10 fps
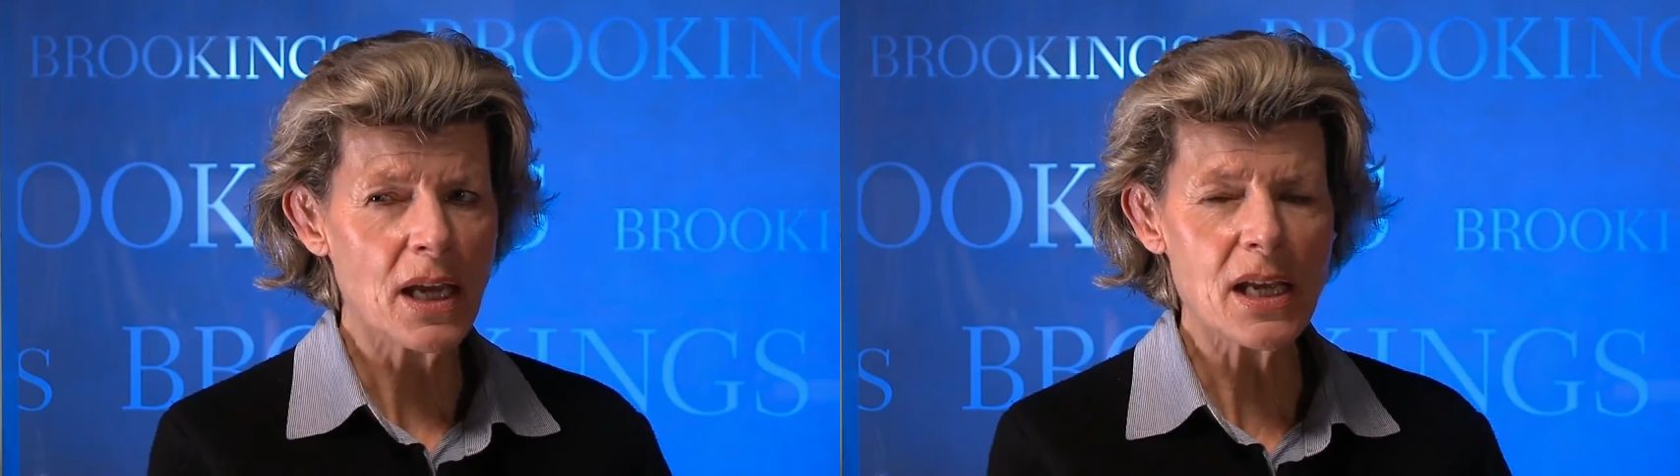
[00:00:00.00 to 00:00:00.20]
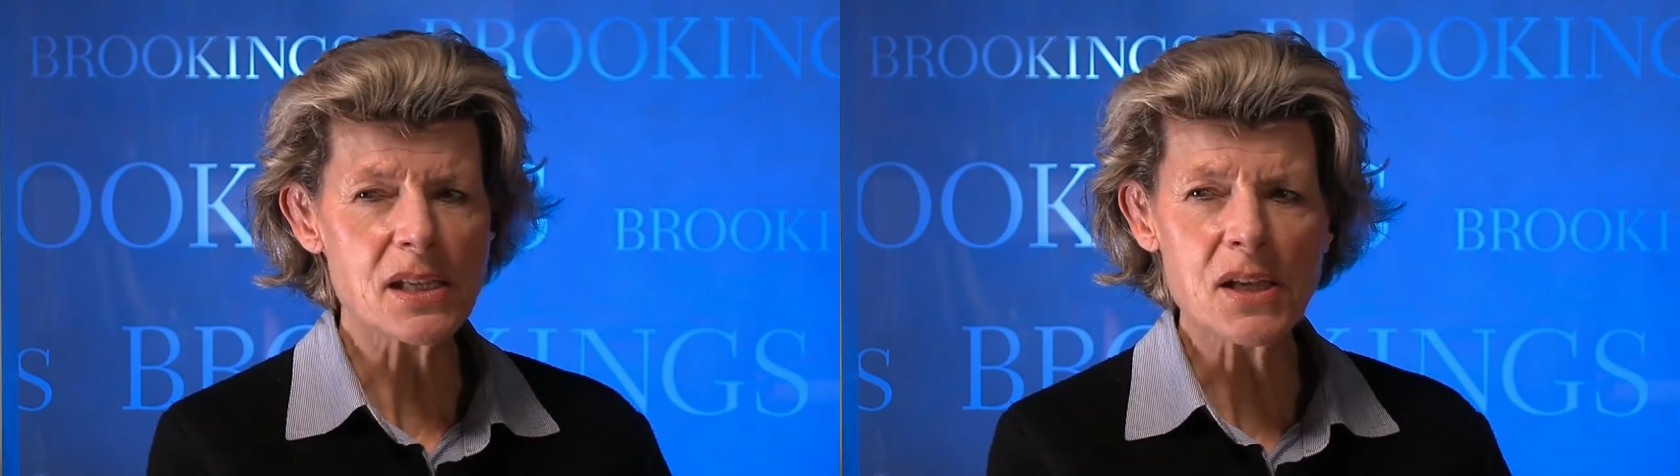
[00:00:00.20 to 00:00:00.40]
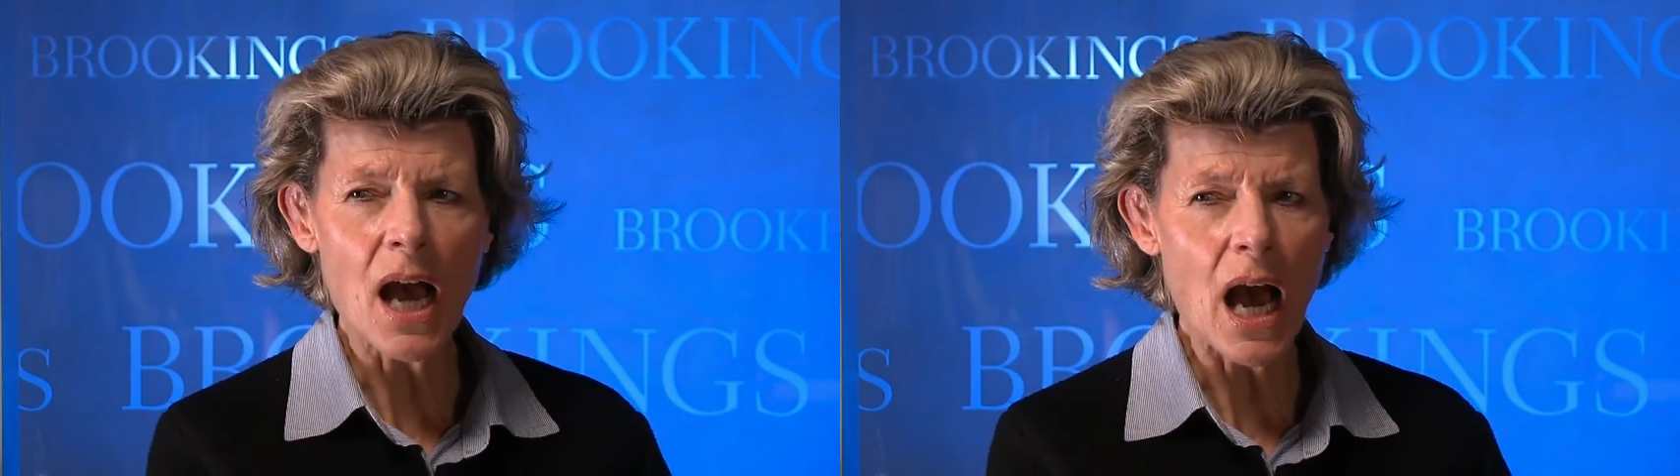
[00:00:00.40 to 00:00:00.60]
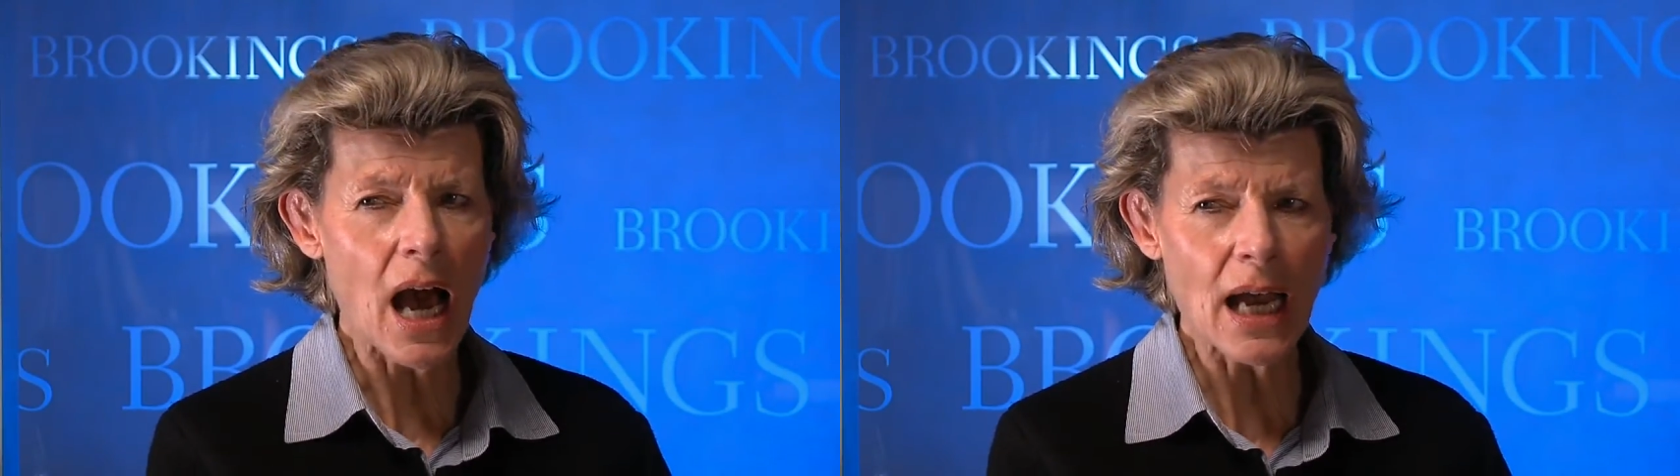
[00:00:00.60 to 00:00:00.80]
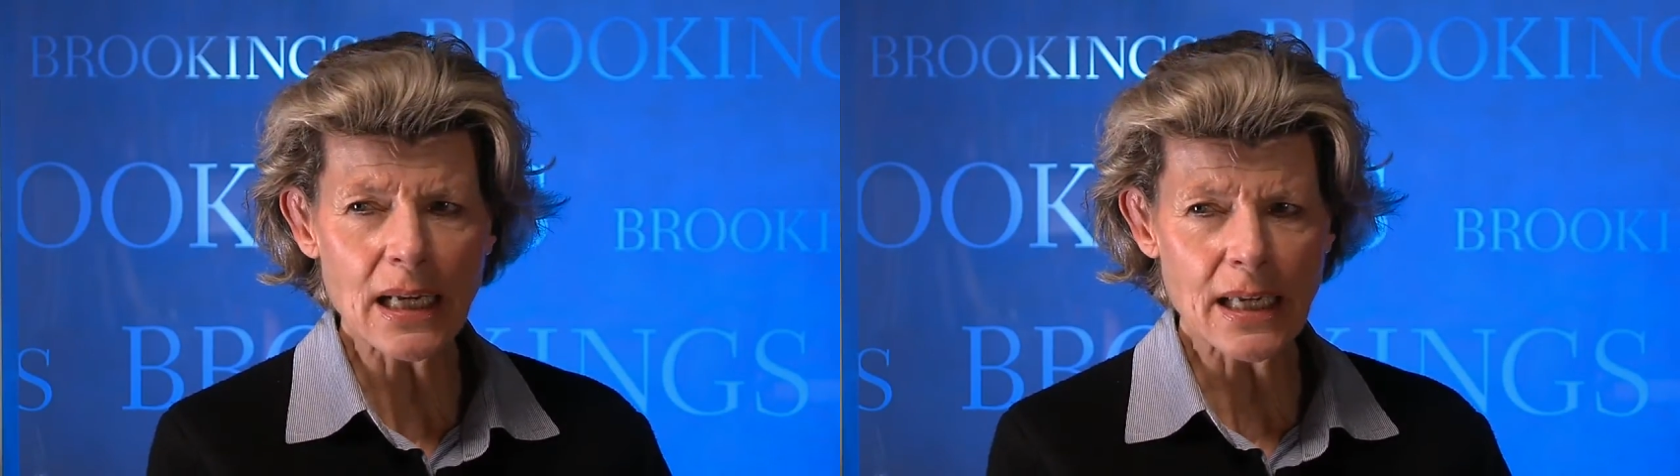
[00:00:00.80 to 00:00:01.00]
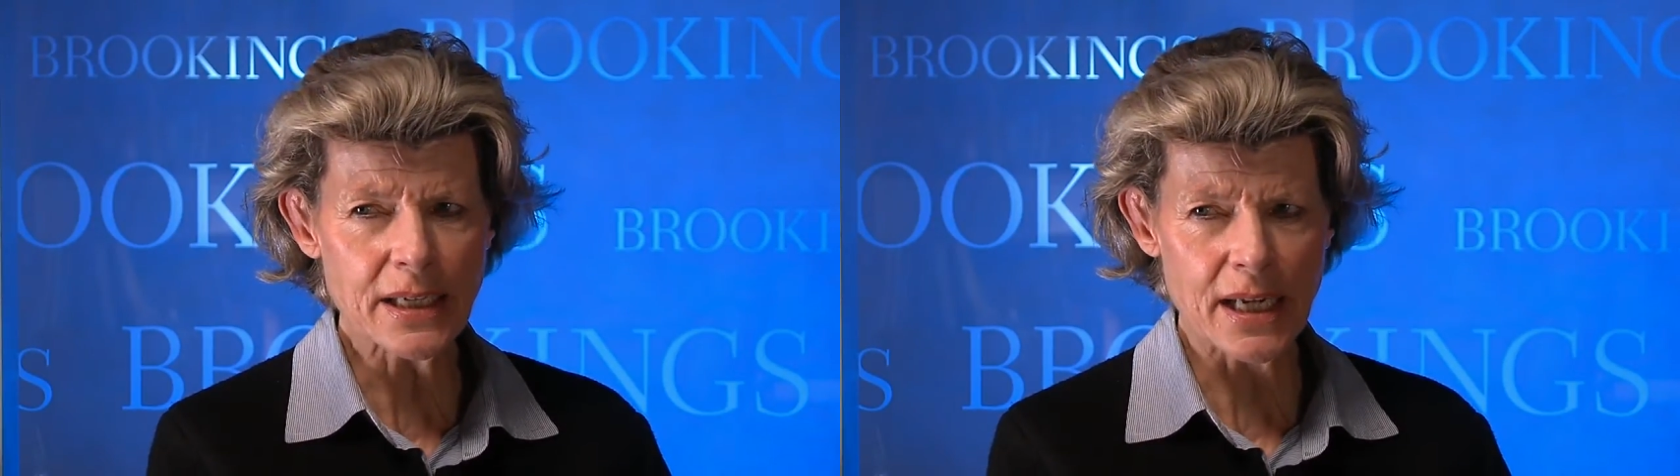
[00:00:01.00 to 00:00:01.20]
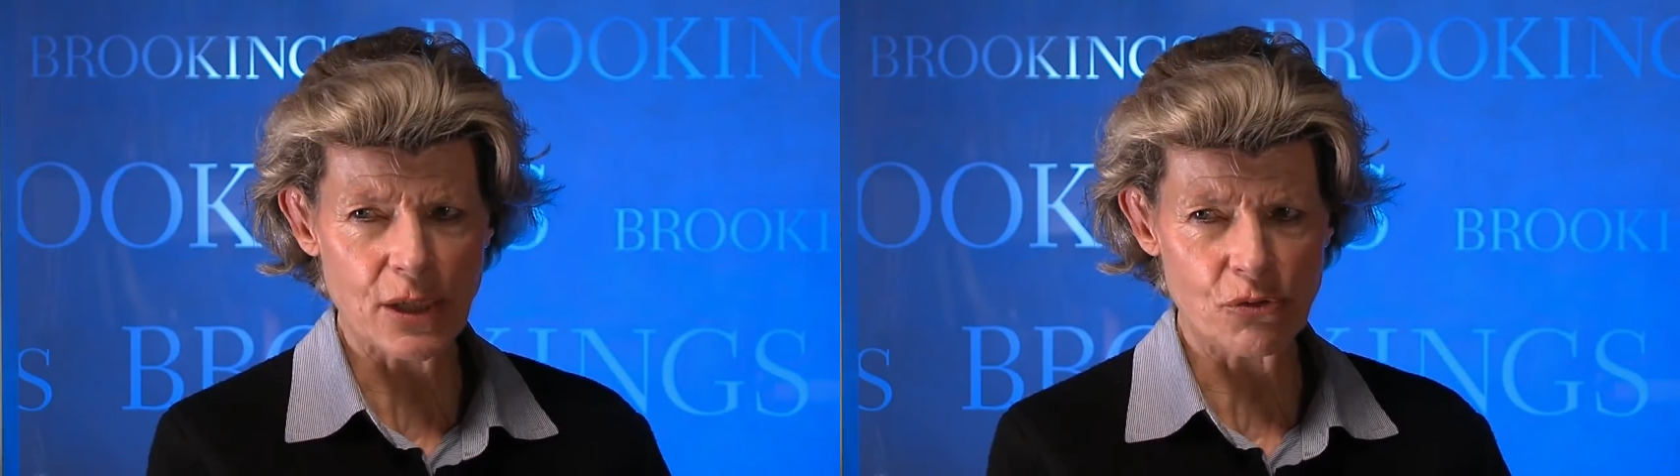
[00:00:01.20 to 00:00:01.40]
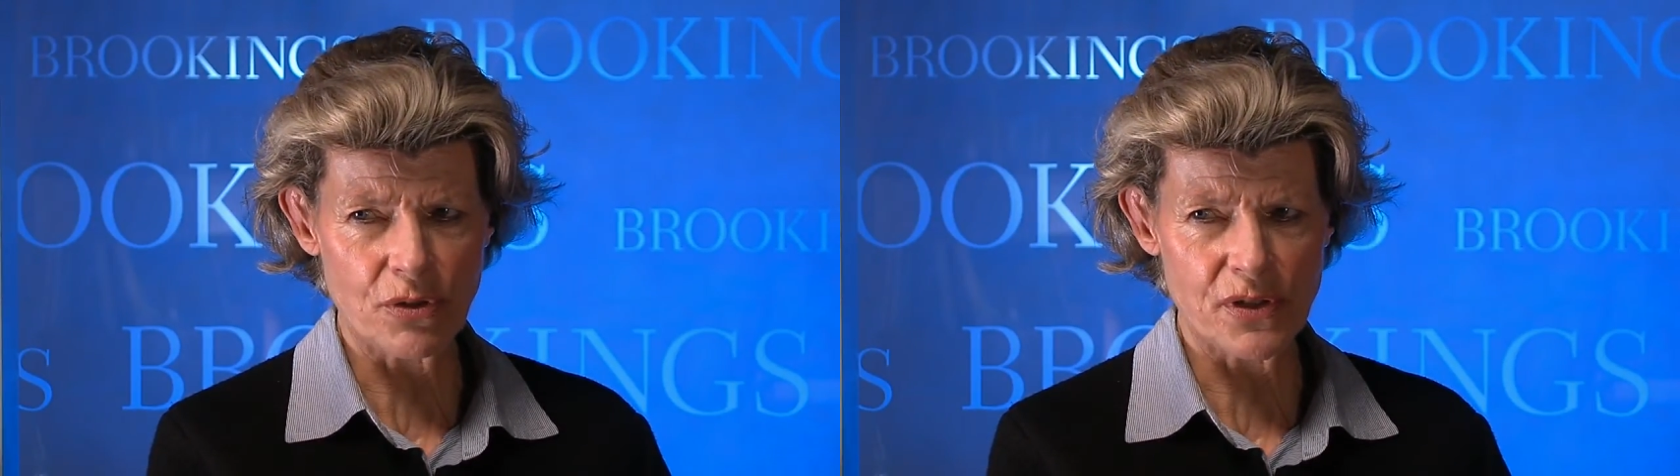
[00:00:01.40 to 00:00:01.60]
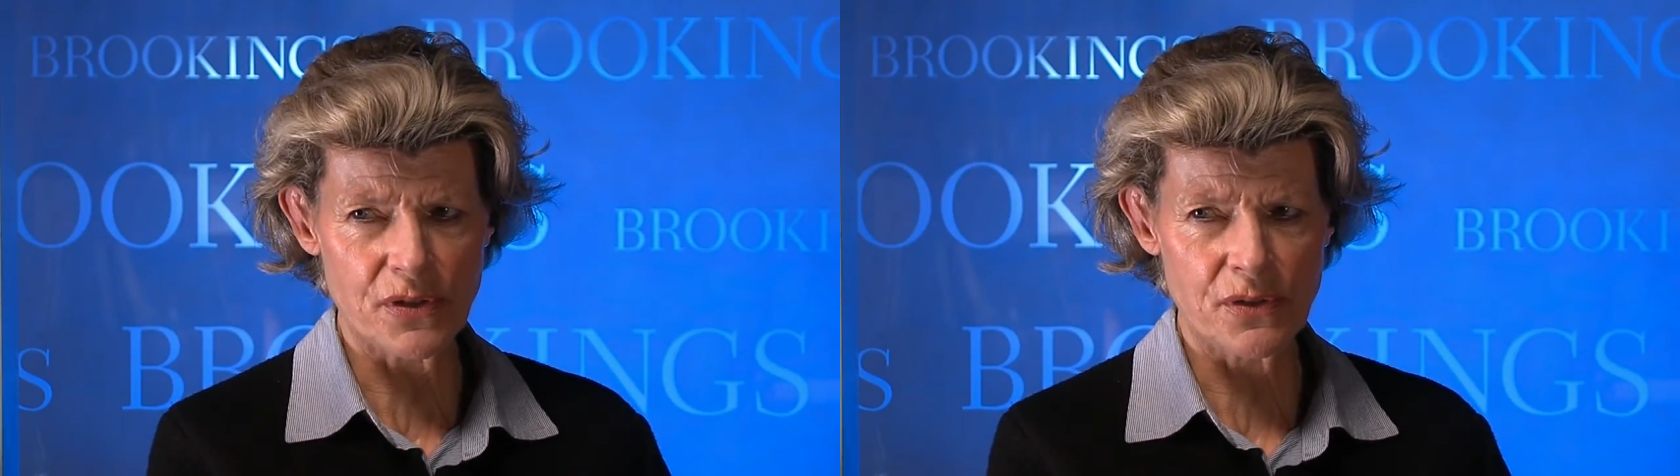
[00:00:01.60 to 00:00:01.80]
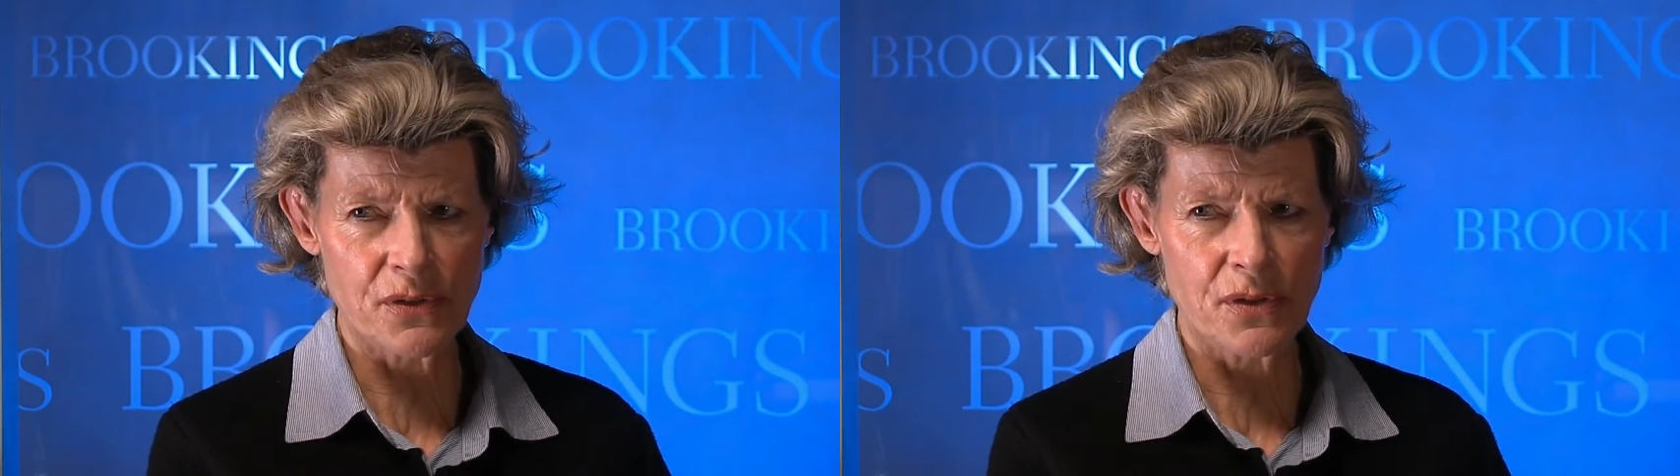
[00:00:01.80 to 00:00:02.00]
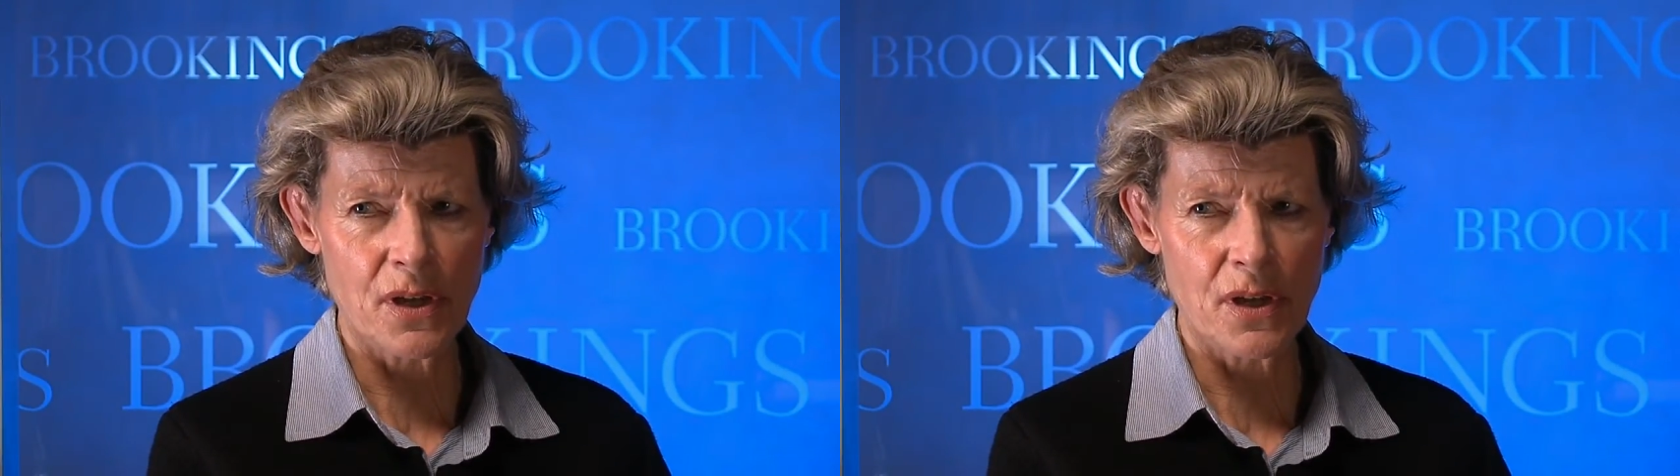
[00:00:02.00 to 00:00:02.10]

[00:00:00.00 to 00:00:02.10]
is highly dangerous